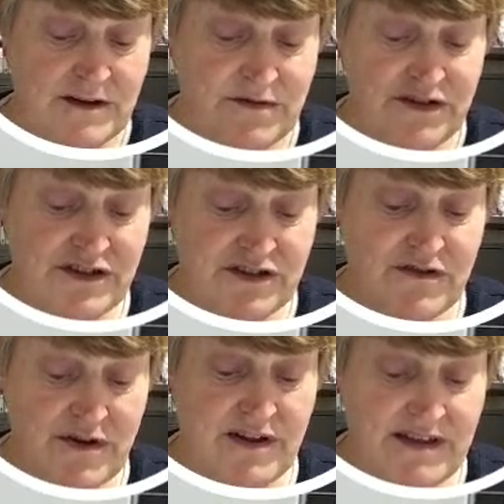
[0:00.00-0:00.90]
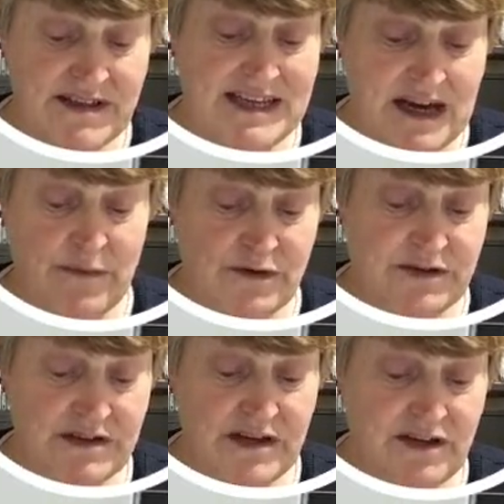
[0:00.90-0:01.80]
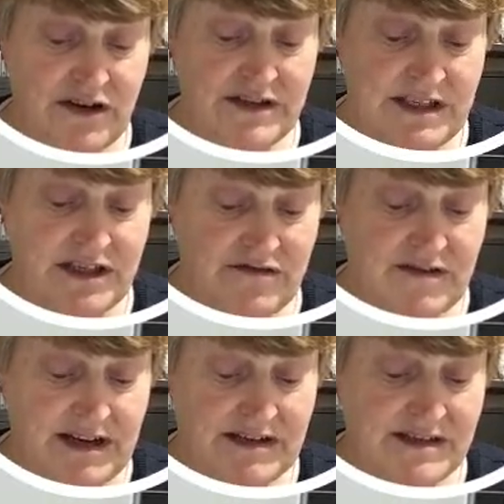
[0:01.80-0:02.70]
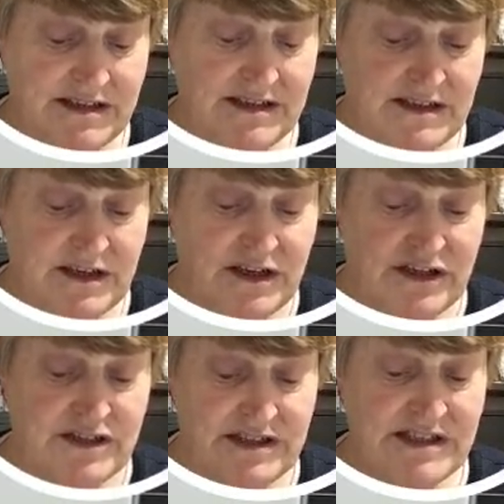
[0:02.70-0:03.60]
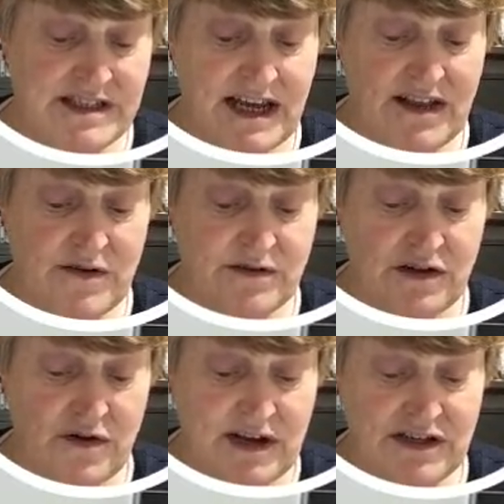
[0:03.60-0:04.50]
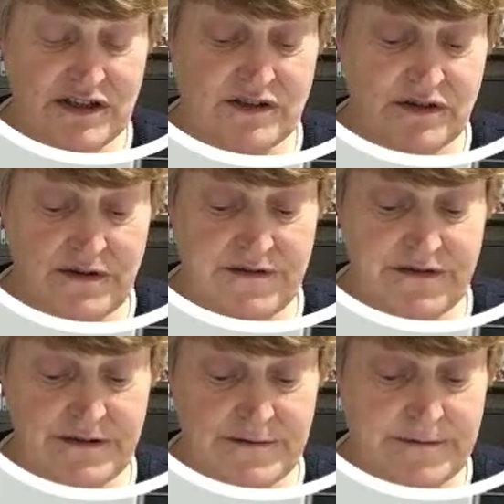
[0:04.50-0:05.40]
I'm just stroking this downwards at 90 degrees, just to take those long edges off.